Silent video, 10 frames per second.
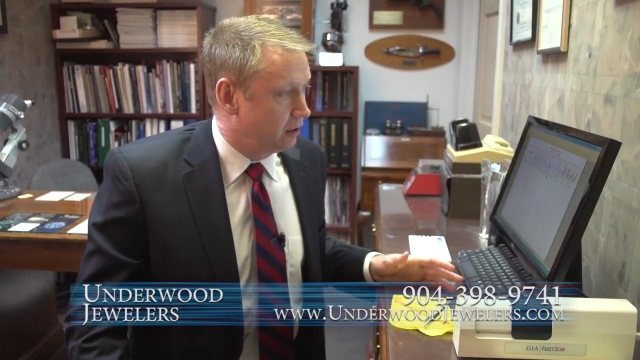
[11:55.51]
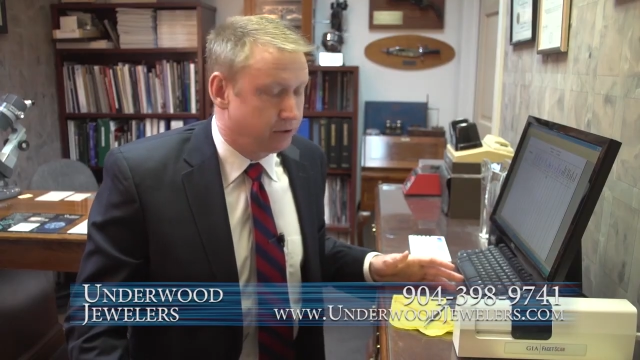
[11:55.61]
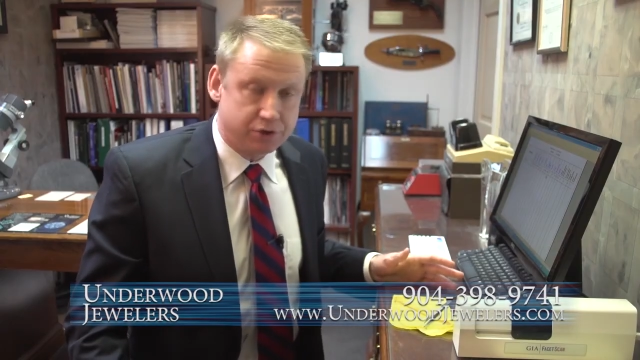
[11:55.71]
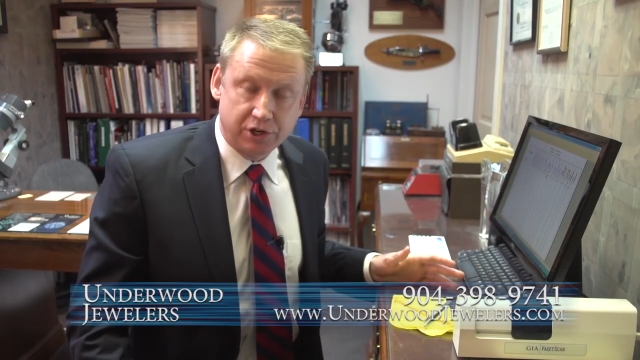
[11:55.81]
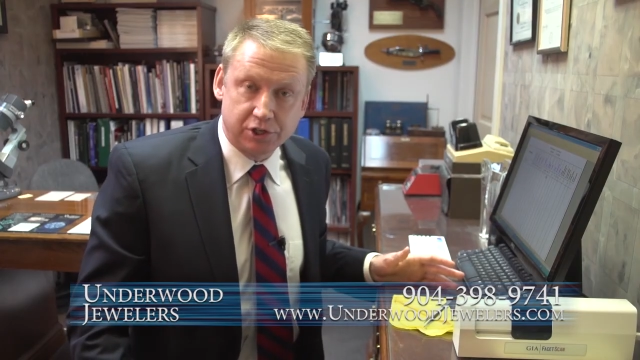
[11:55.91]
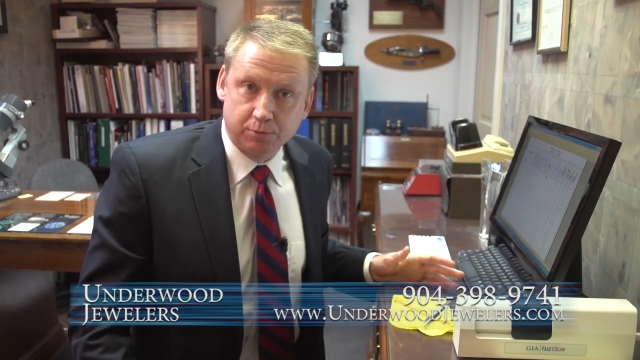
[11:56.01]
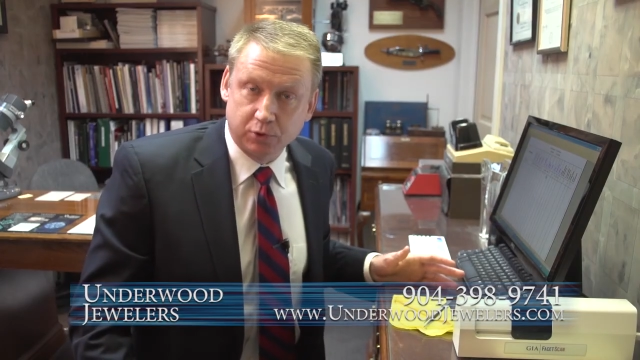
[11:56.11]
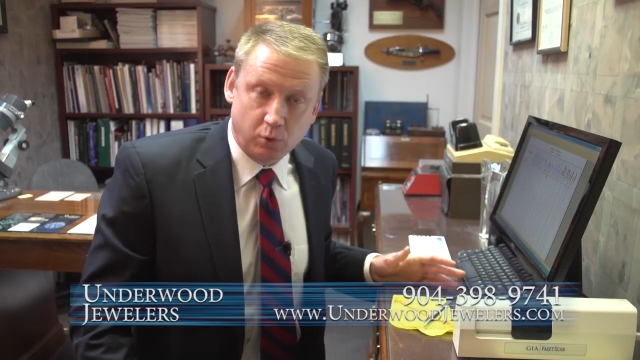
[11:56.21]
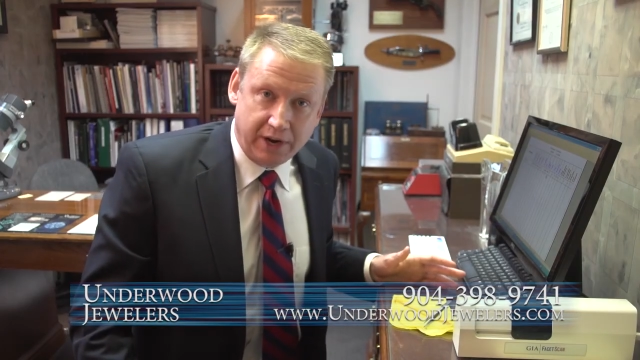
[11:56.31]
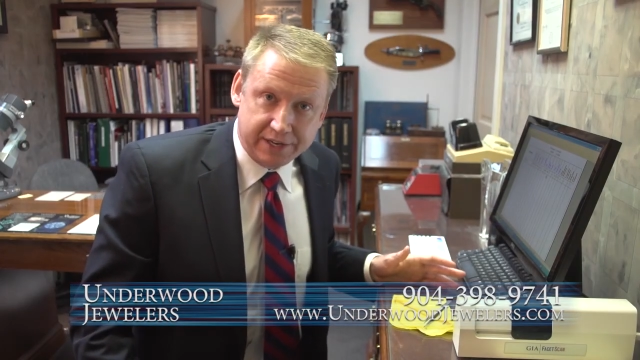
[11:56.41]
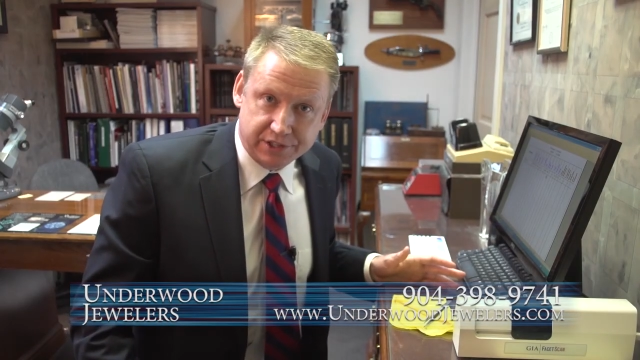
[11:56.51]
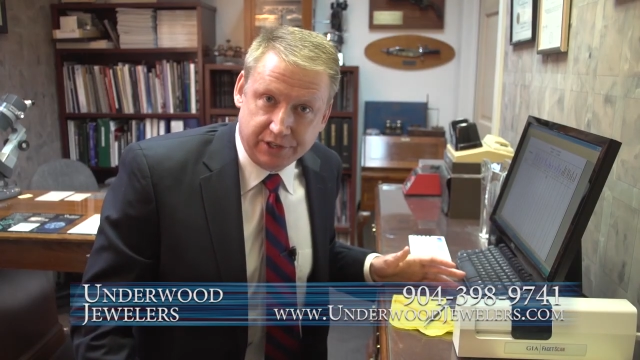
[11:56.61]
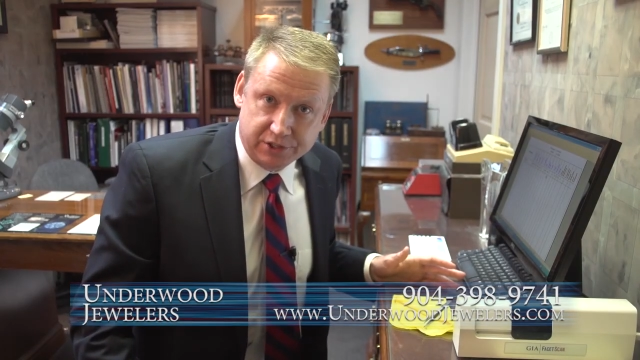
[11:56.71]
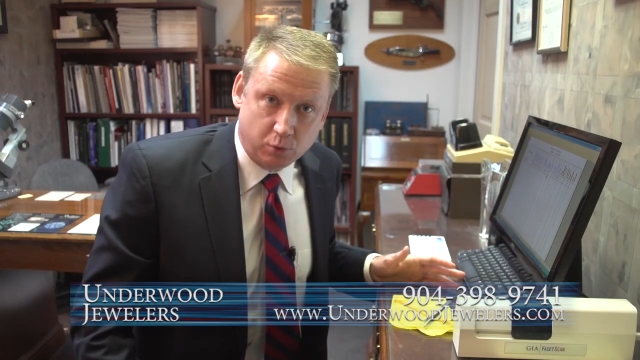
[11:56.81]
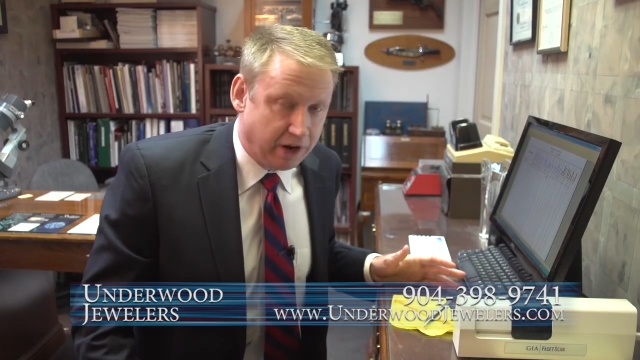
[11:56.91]
Those customers will ask
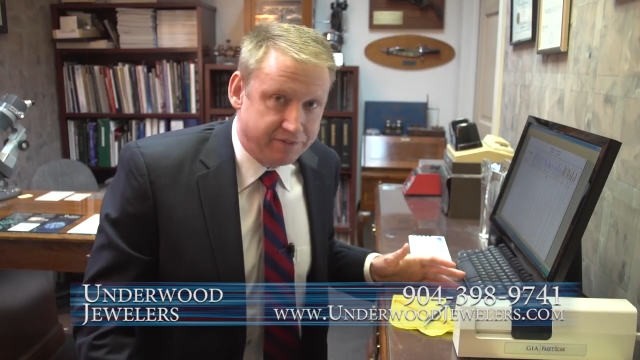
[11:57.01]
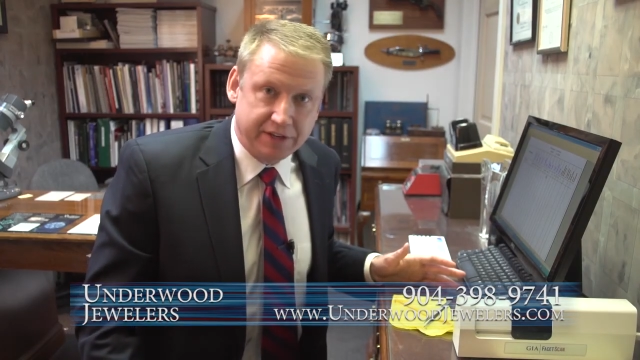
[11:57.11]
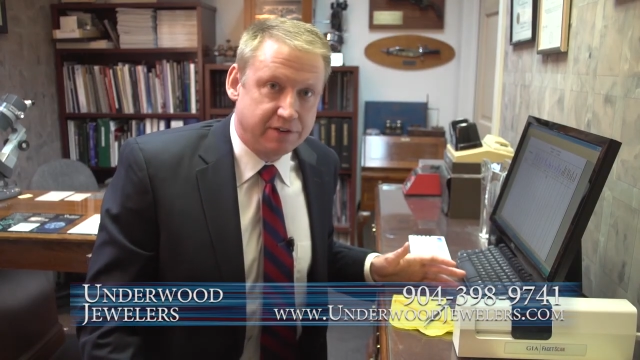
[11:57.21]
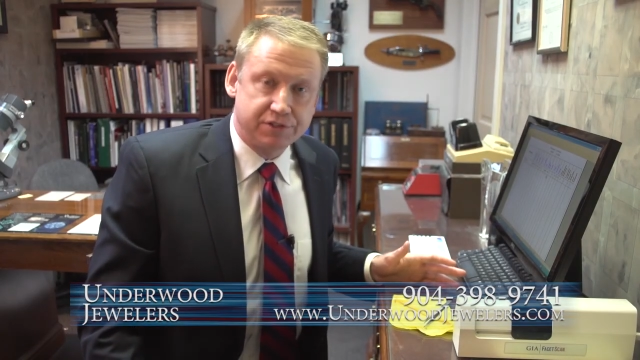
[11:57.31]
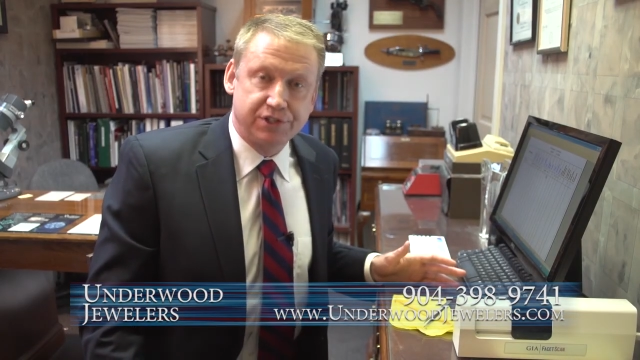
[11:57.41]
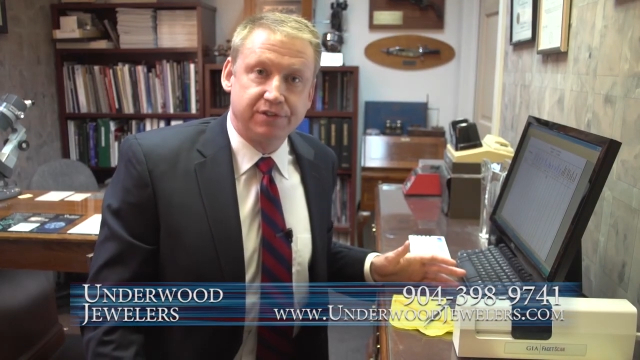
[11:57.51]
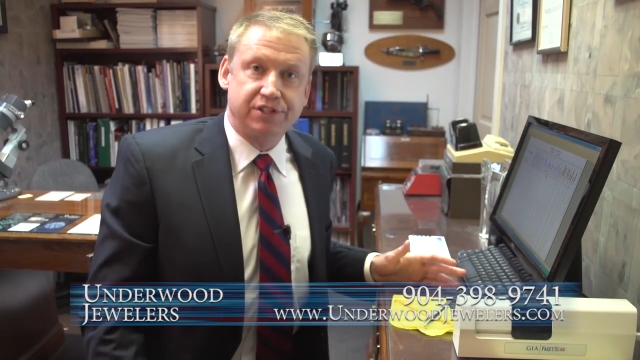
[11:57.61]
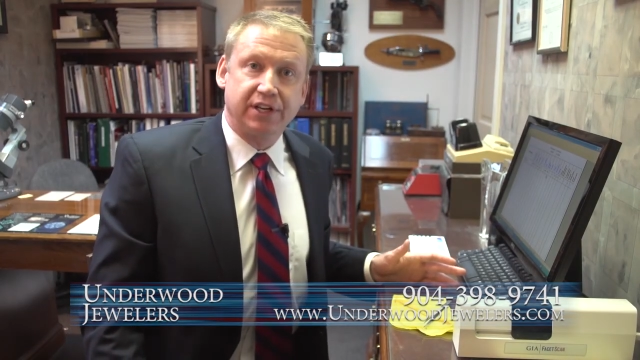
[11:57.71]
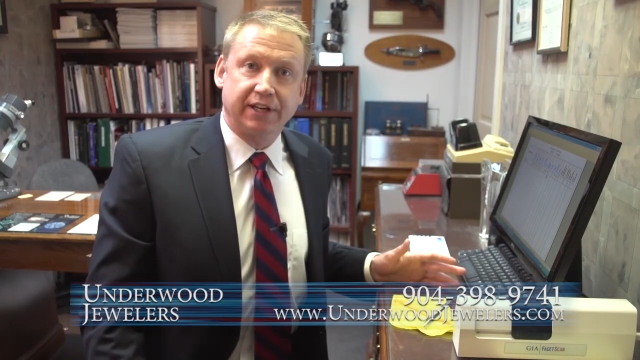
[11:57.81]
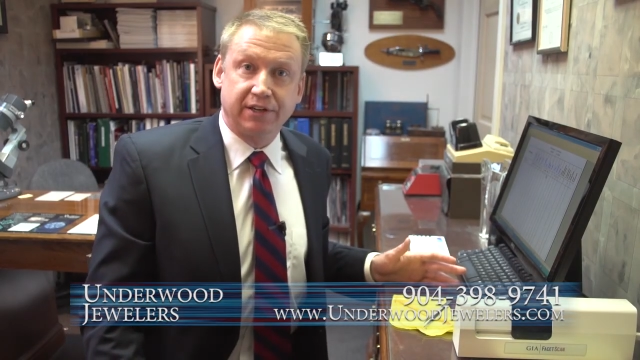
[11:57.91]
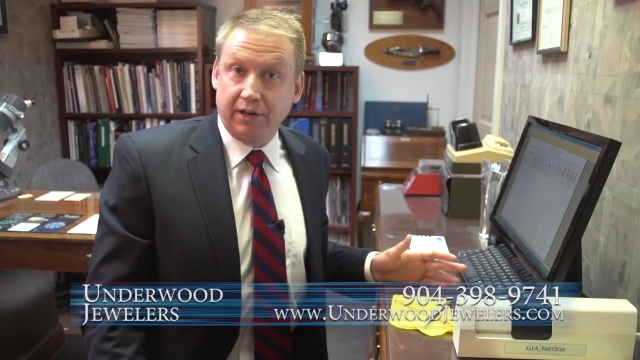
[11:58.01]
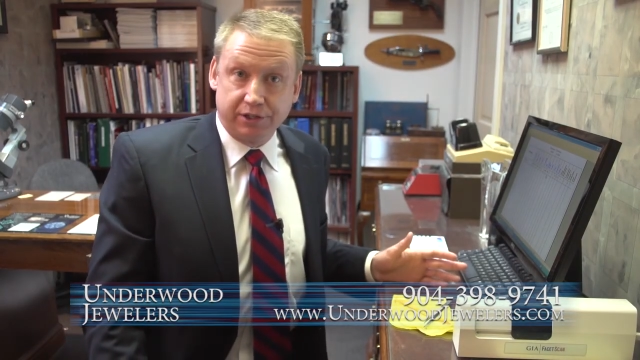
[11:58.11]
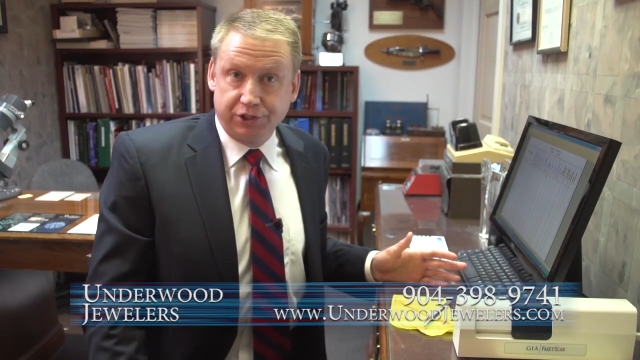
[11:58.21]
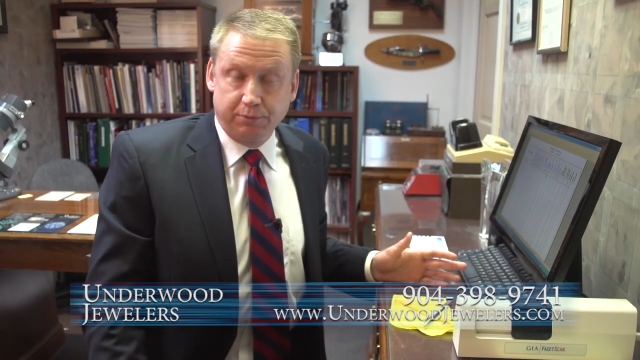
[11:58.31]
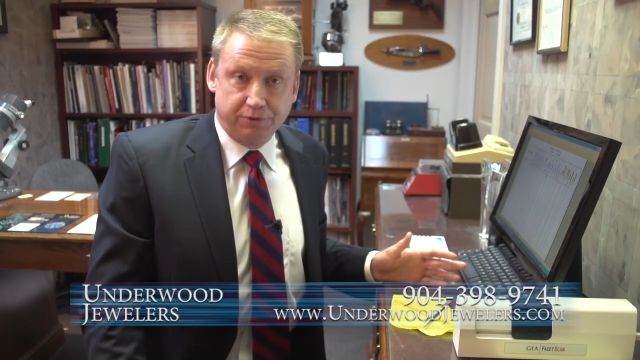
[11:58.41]
us, why have they never seen this
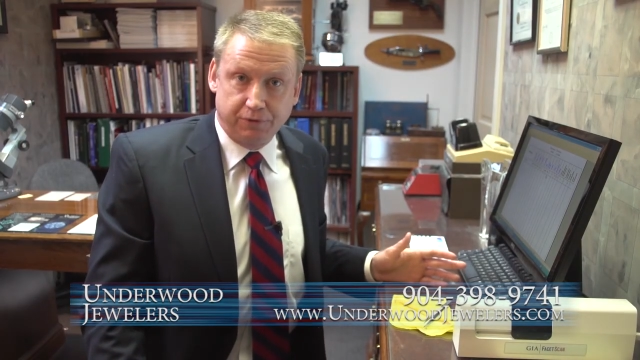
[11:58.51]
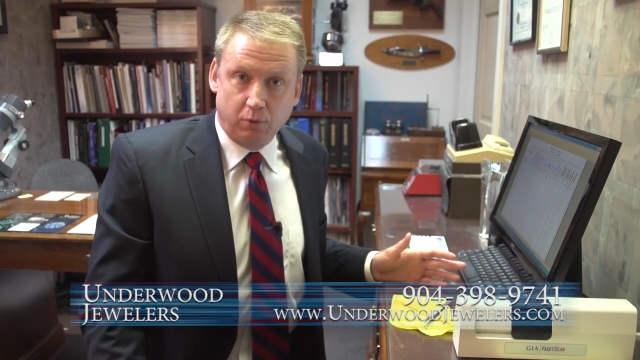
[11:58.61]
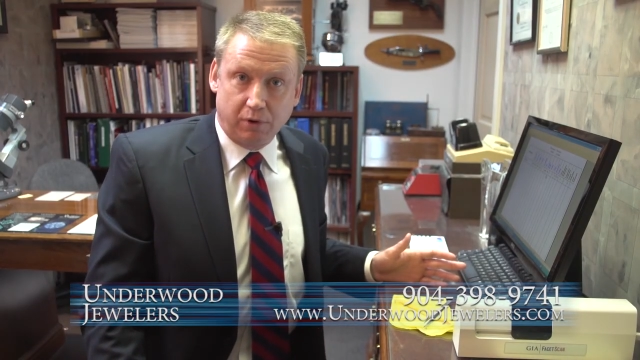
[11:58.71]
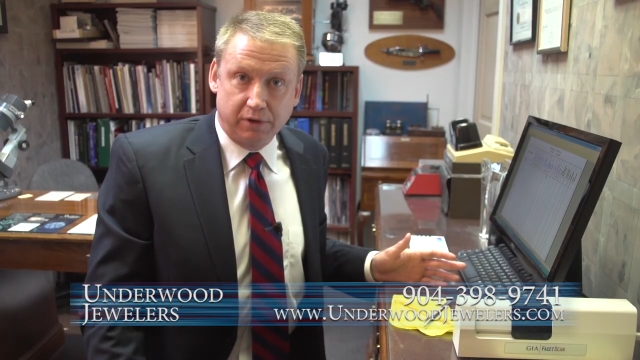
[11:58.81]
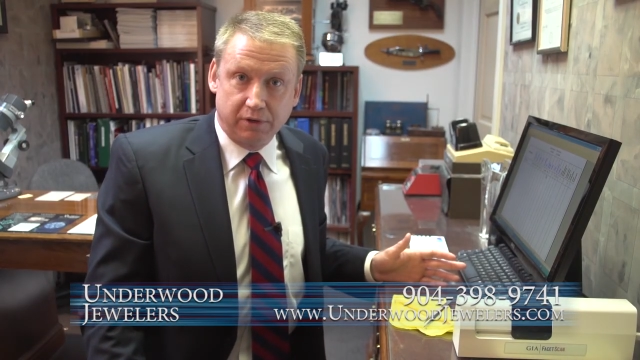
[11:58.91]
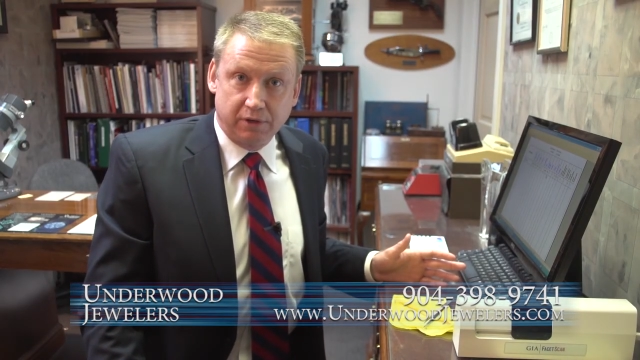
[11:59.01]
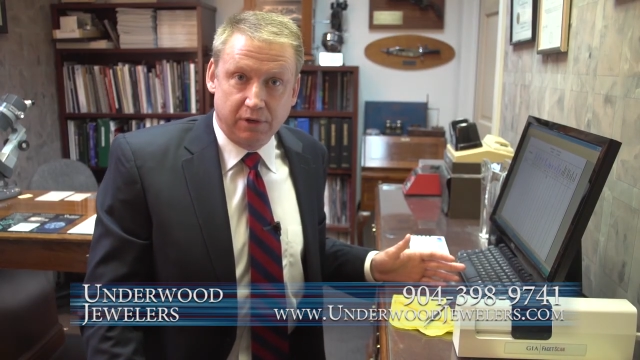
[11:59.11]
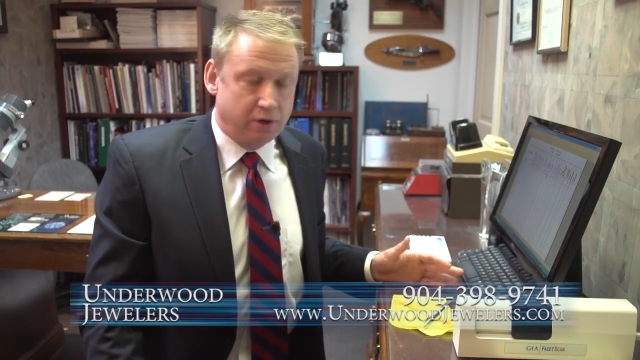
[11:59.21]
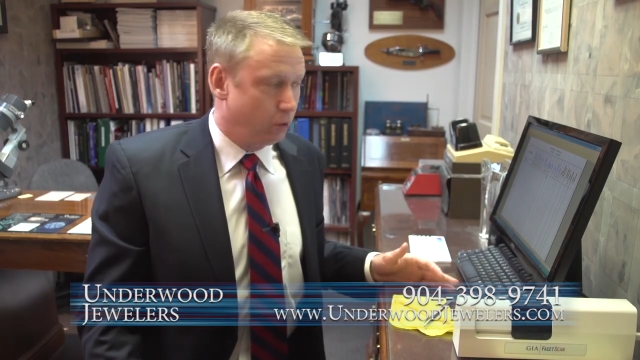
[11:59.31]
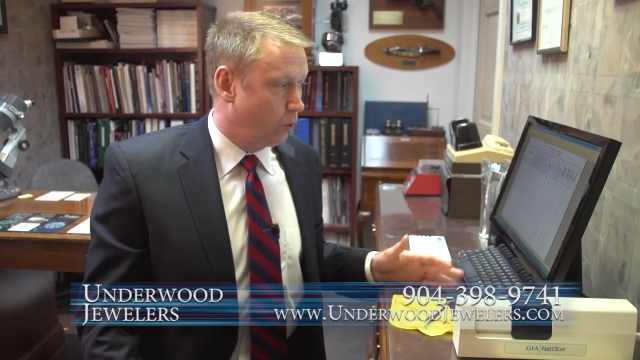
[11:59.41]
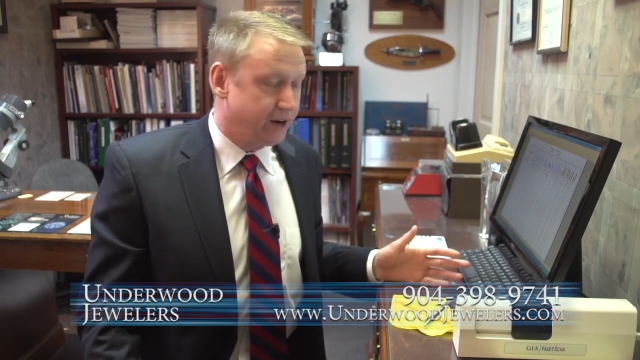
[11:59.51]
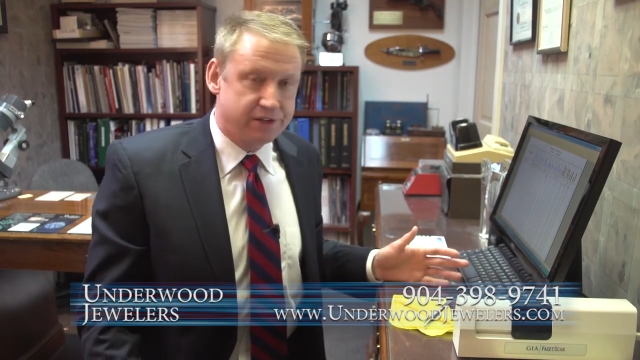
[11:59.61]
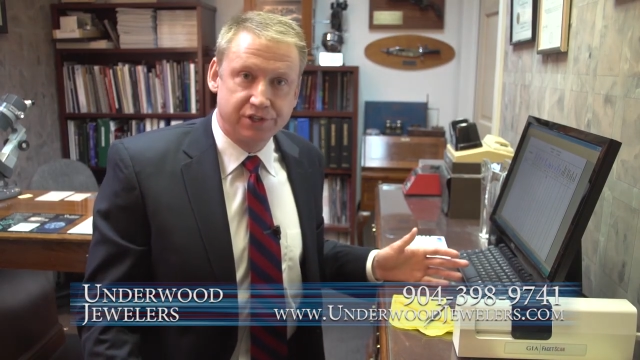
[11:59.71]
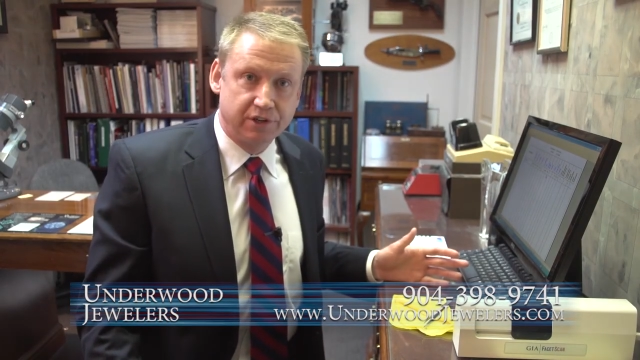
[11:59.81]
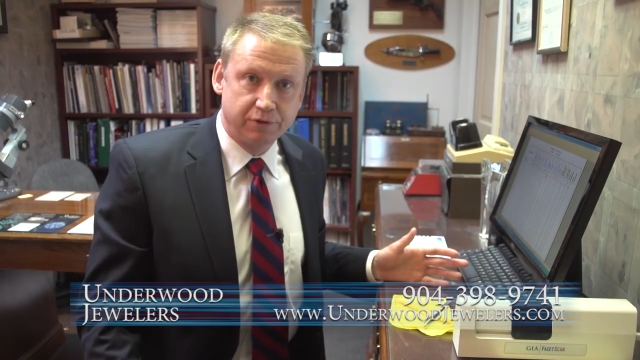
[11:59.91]
technology before? Why
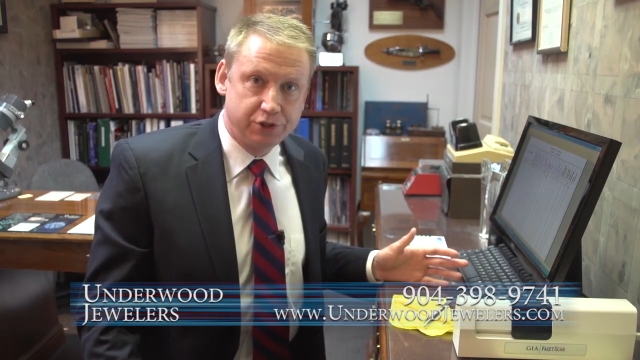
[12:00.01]
doesn't every